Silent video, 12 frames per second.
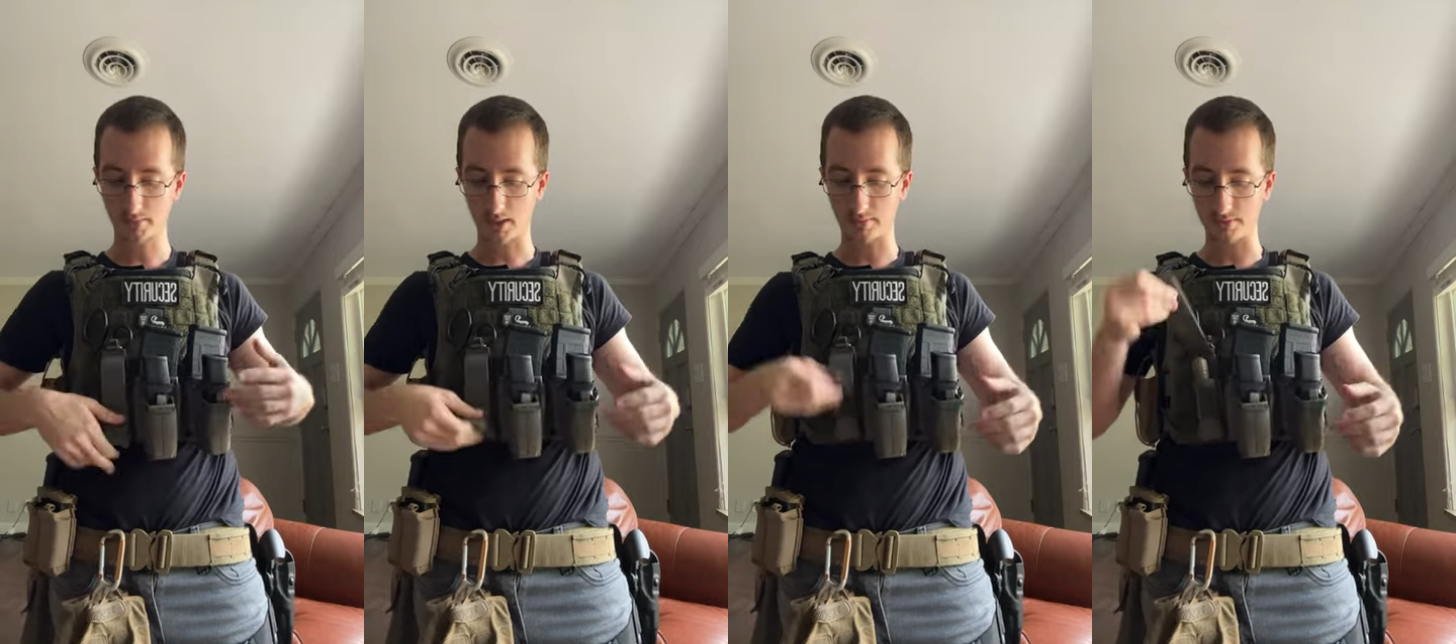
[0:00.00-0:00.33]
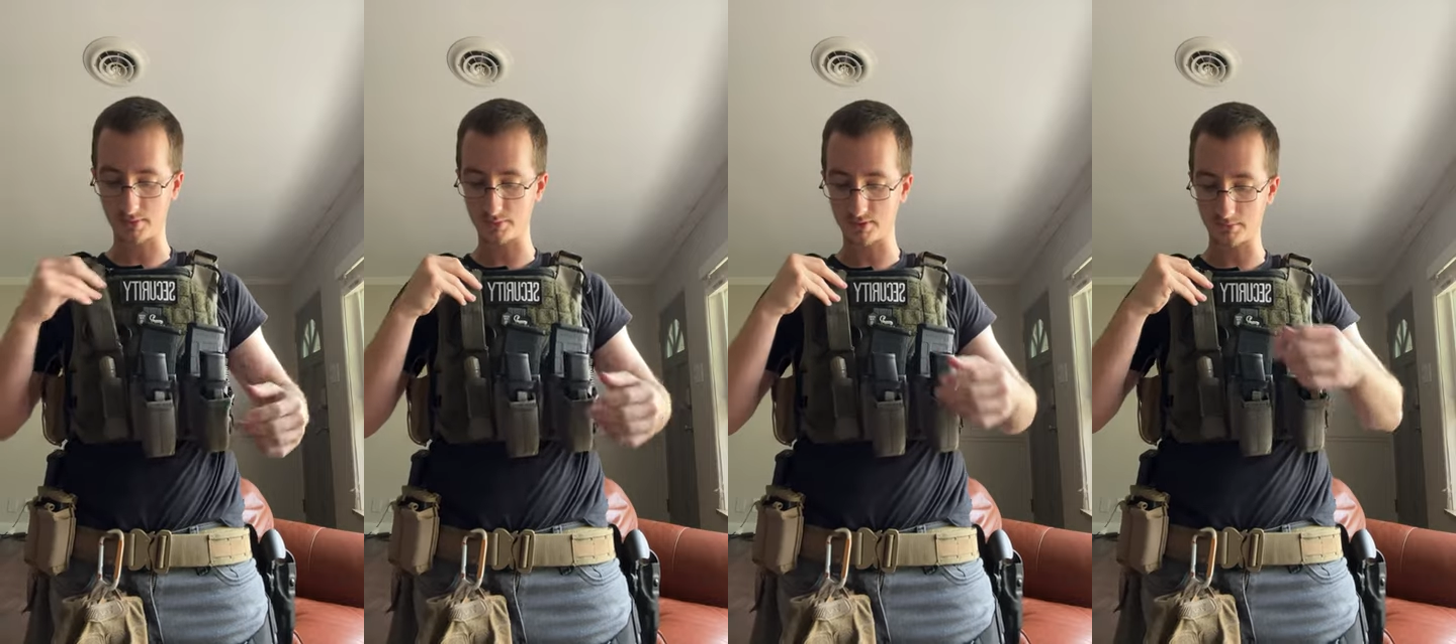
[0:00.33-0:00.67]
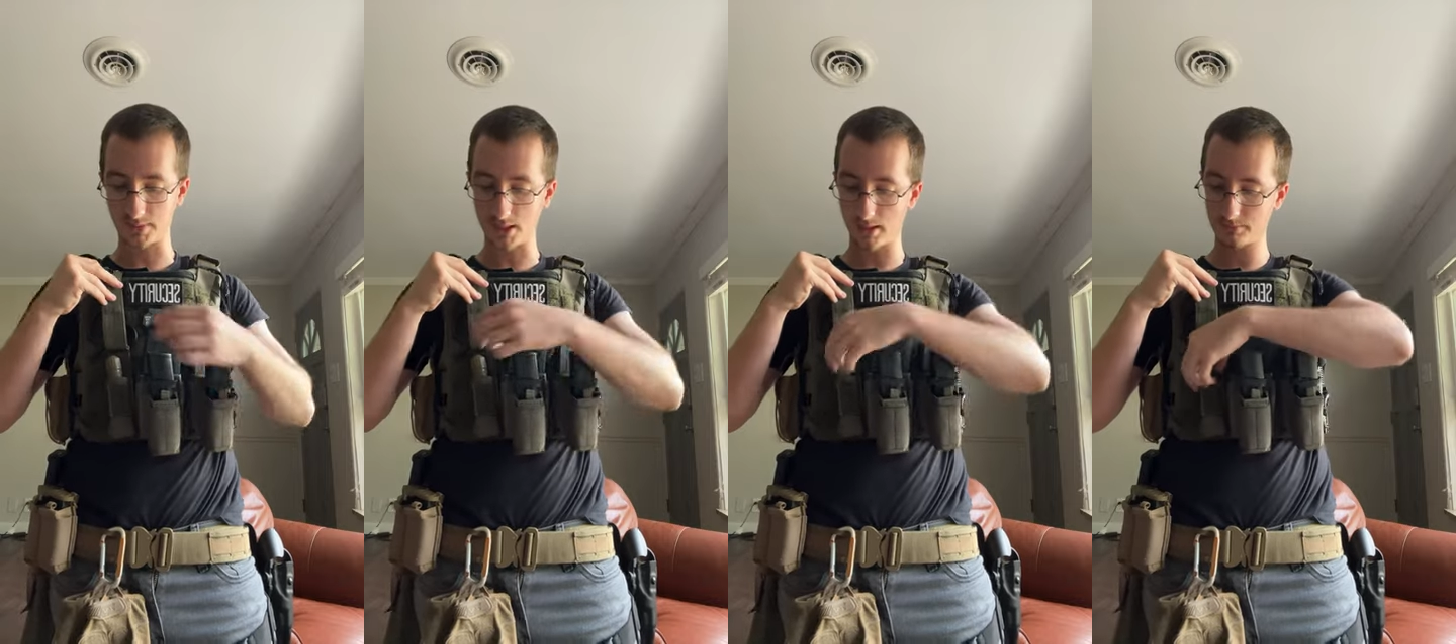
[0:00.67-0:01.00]
Haven't used
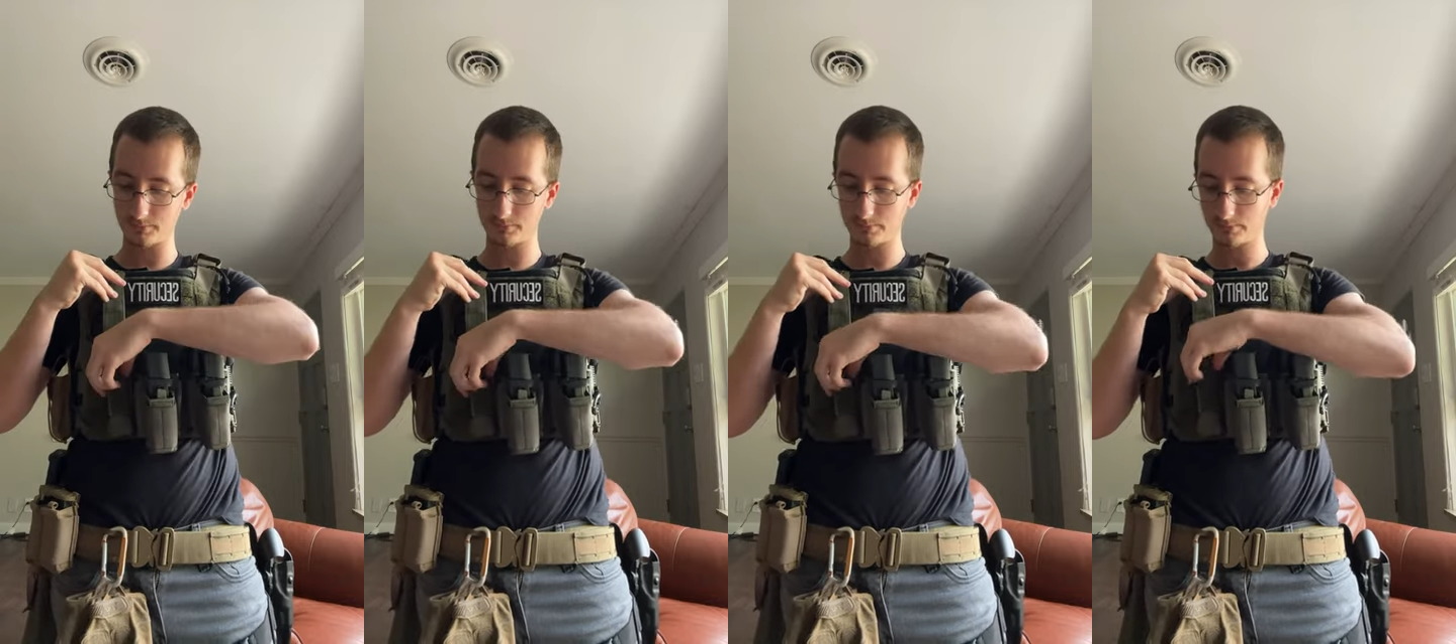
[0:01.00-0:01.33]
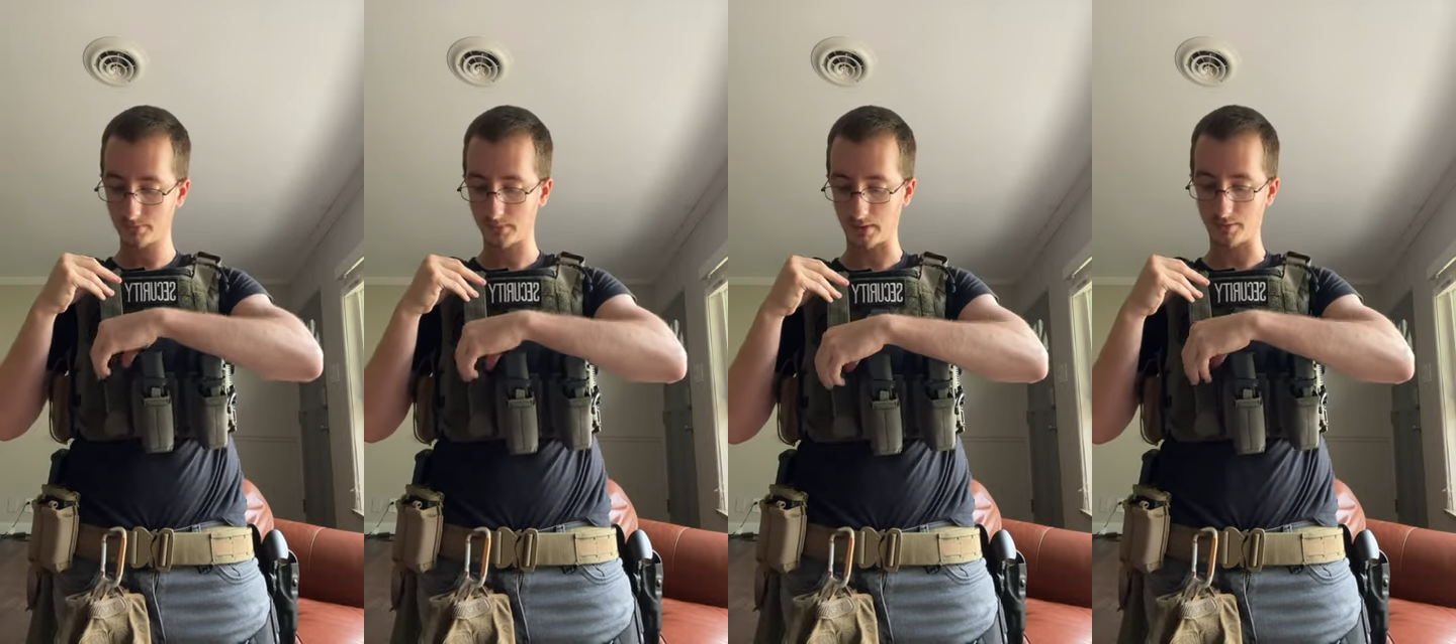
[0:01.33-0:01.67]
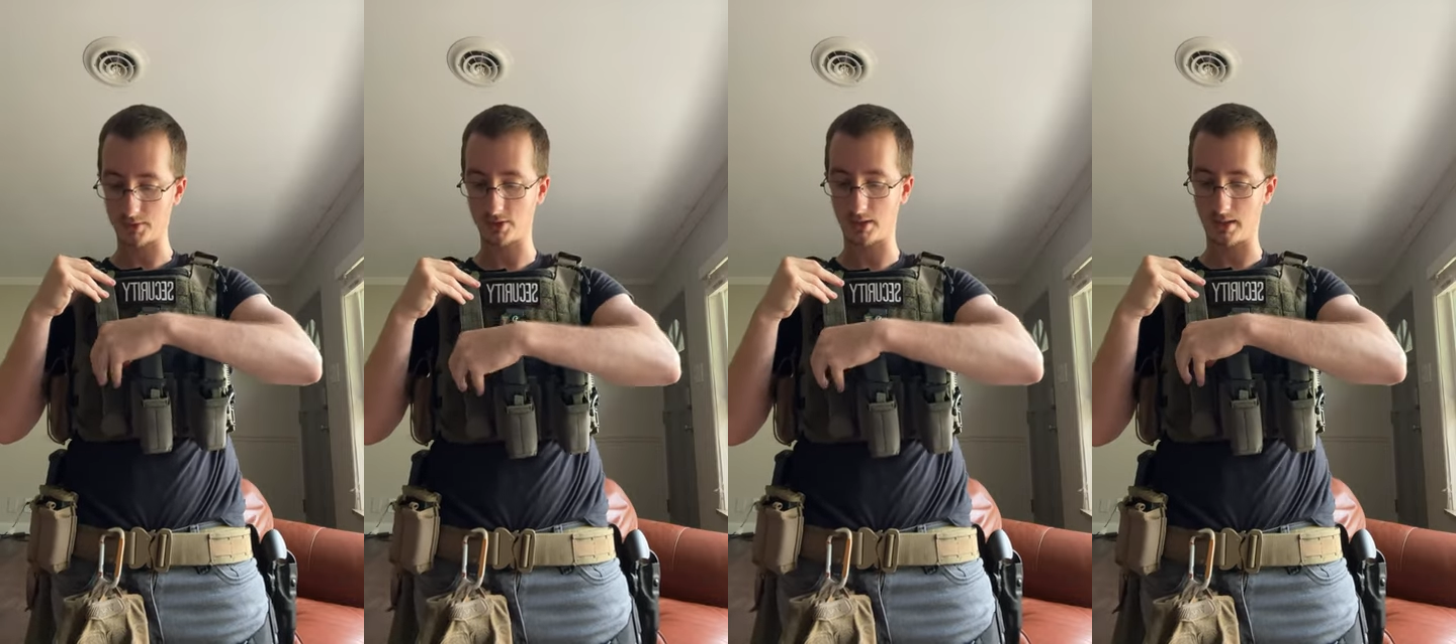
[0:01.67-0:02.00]
them yet.
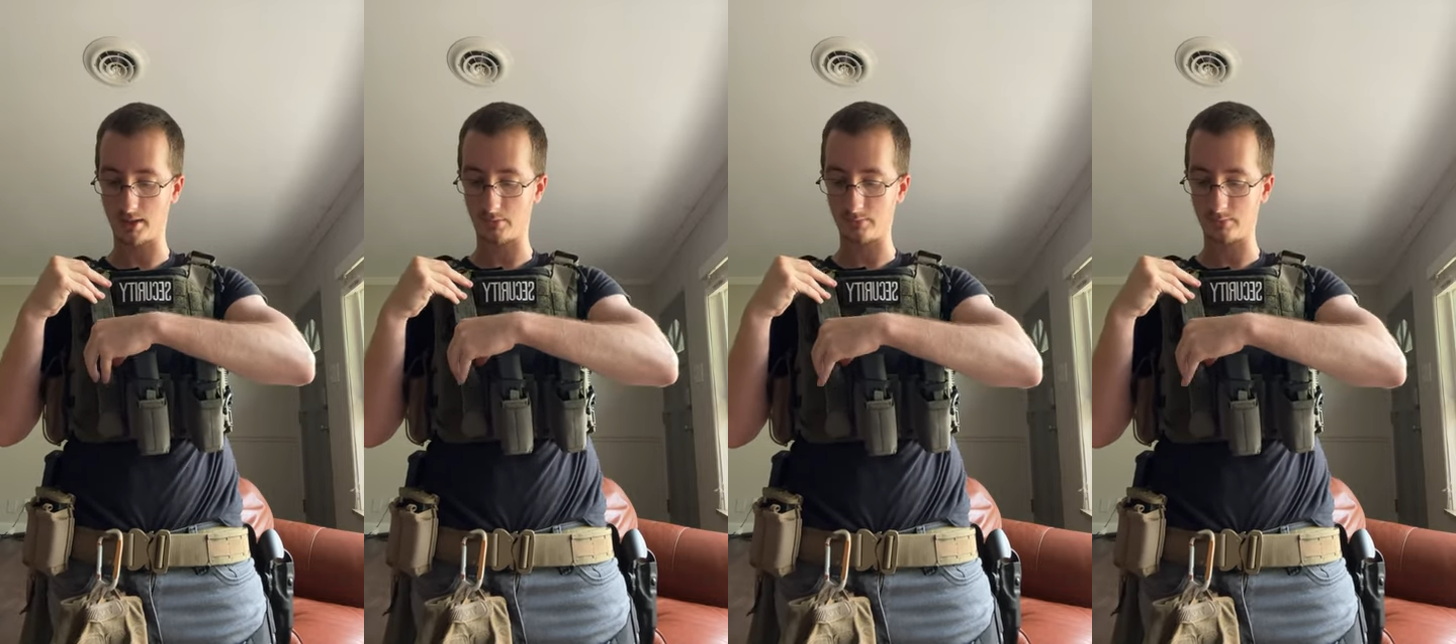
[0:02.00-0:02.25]
Haven't shot out of